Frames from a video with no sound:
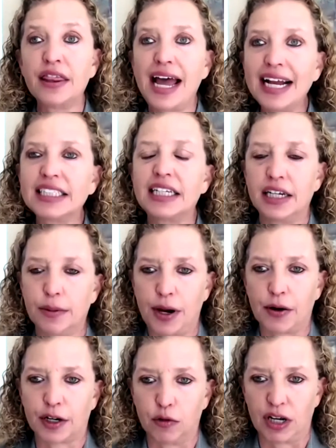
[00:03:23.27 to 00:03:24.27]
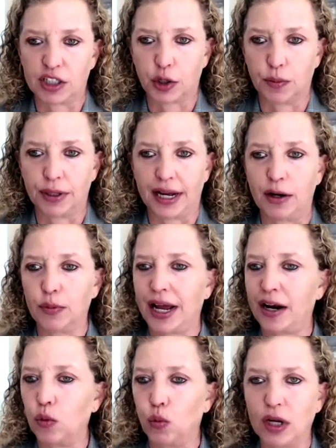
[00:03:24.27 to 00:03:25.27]
thanks to the American Rescue Plan,
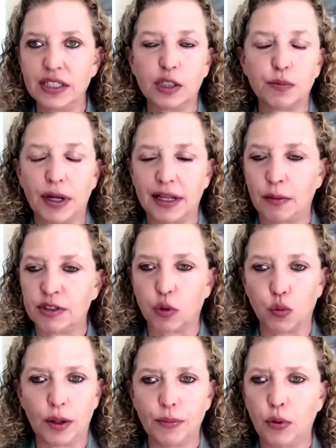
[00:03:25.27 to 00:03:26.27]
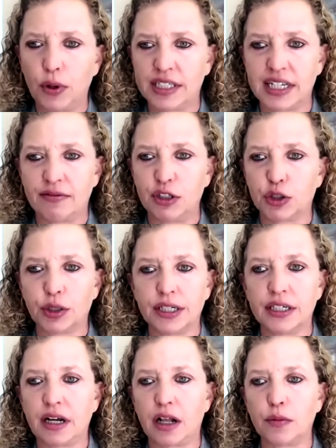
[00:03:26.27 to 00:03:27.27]
that was a $1.7
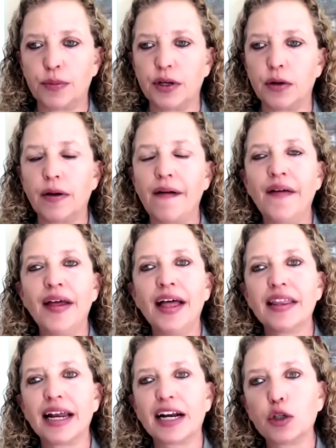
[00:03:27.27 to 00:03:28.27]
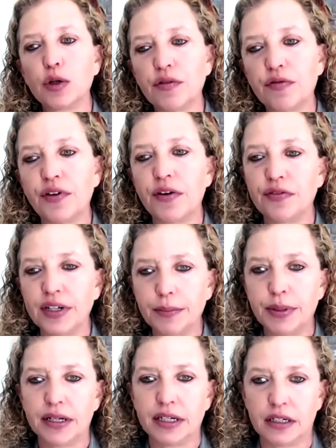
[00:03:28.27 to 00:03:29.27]
trillion bill that included
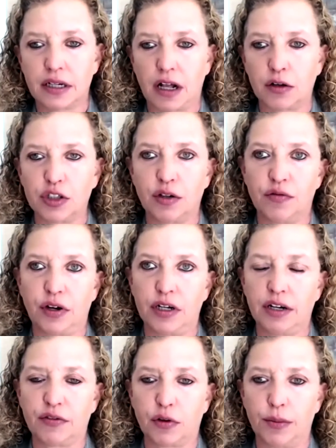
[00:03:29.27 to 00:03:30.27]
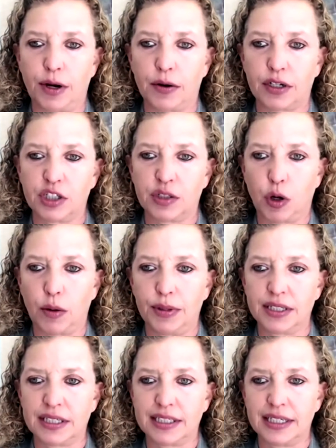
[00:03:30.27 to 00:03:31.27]
$50 billion in funding for American
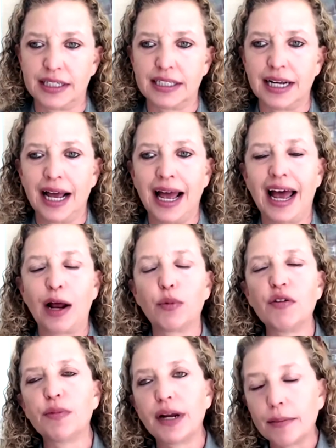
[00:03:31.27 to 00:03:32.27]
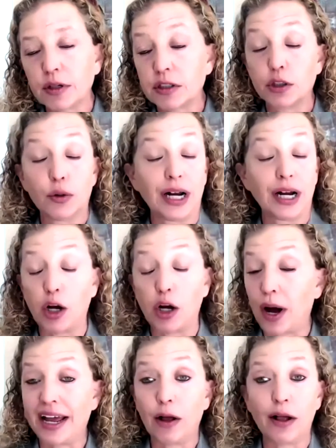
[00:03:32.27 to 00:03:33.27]
small businesses. And we've been able to, and I
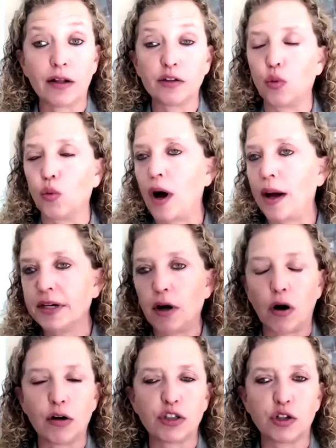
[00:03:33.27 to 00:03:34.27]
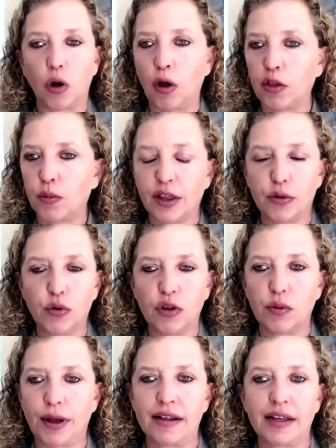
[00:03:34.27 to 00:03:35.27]
know I held webinars all the way through
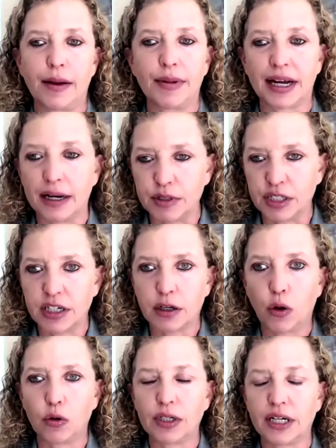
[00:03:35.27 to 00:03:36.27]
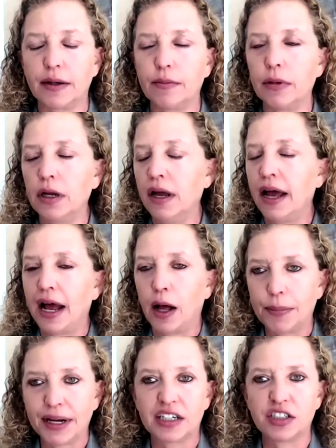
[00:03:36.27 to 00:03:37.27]
the pandemic and I'm still holding them,
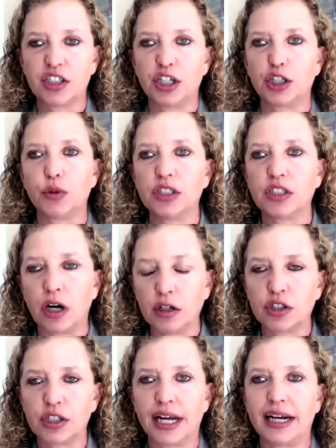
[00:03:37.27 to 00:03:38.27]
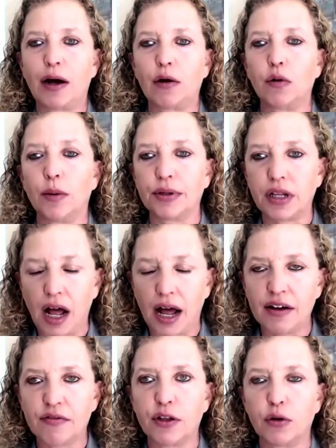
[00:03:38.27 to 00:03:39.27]
helping constituents understand how to
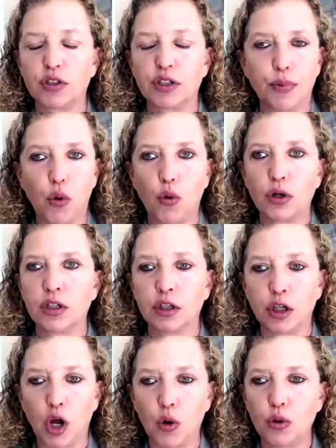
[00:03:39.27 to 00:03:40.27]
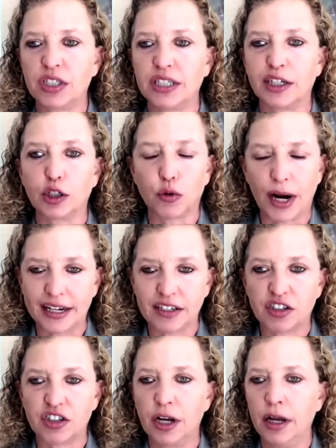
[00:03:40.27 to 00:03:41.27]
apply for those important loans and
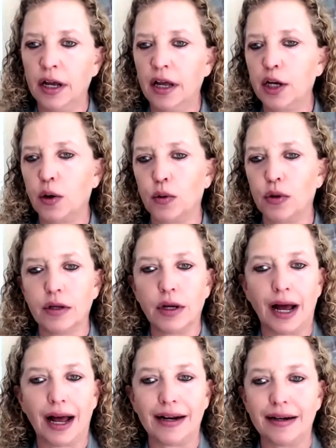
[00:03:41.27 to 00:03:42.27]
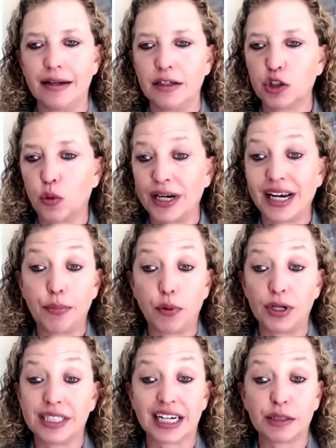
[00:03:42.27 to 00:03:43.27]
grants. You know, you had
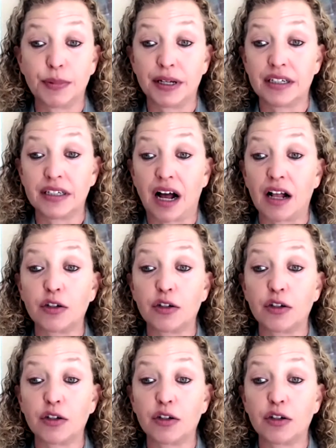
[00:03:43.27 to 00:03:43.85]
$28.6 billion